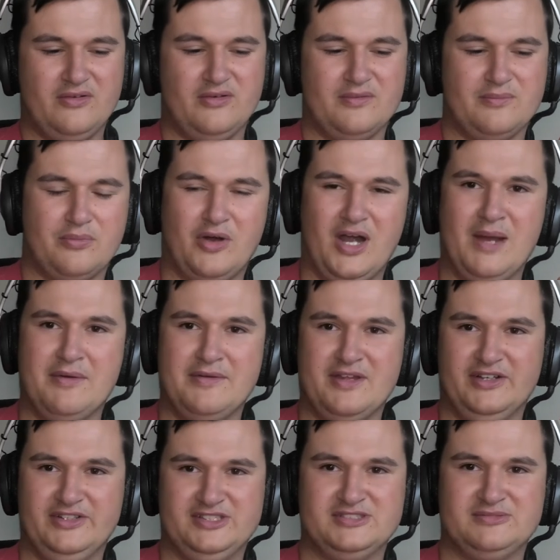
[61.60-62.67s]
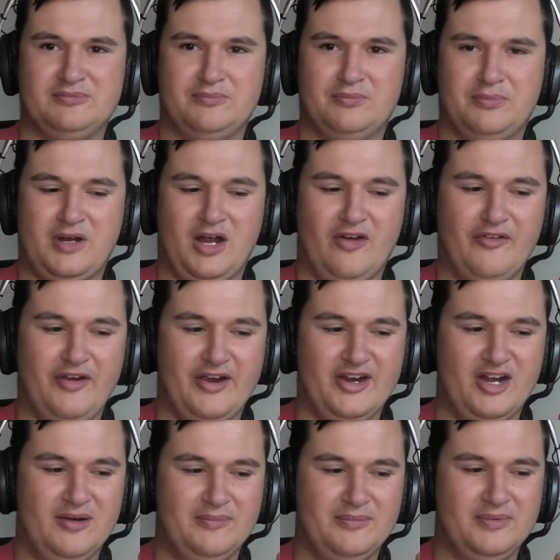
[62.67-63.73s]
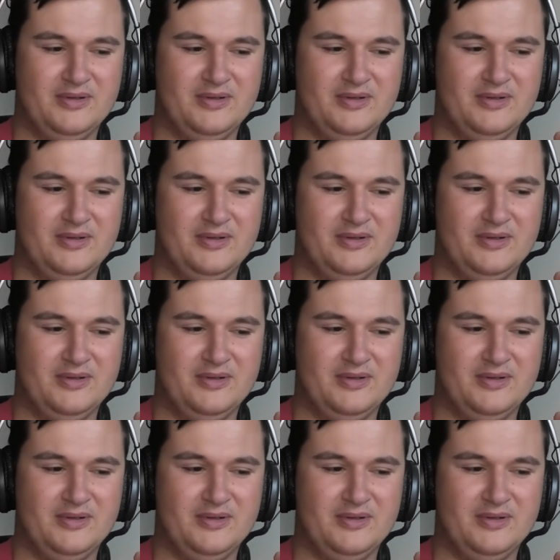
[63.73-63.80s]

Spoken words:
a pram, and now she's covering it up.